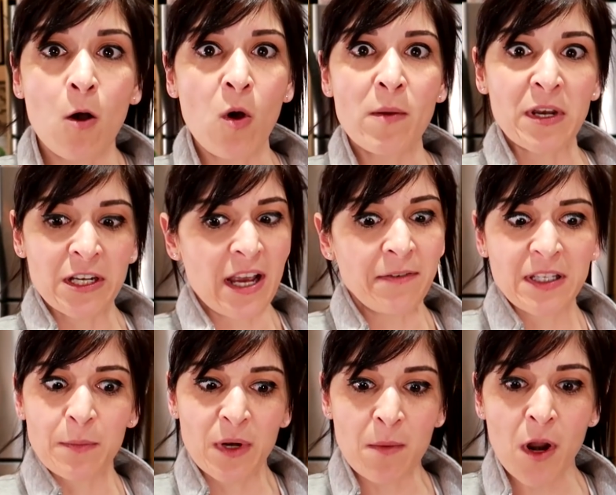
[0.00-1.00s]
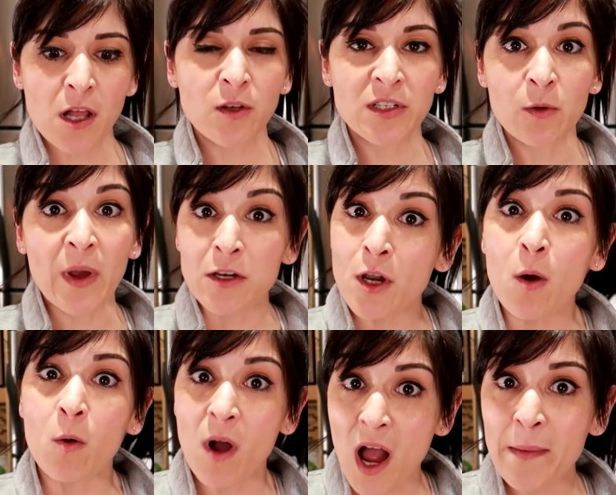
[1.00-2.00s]
oh, I'm in a deficit, but I'm not losing weight.
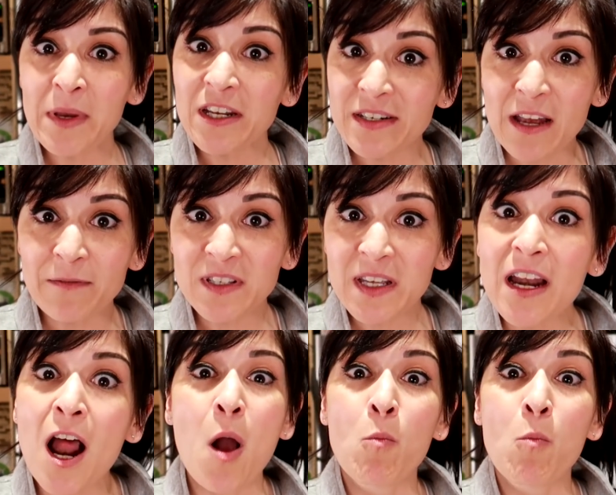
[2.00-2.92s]
No, I'm in a deficit.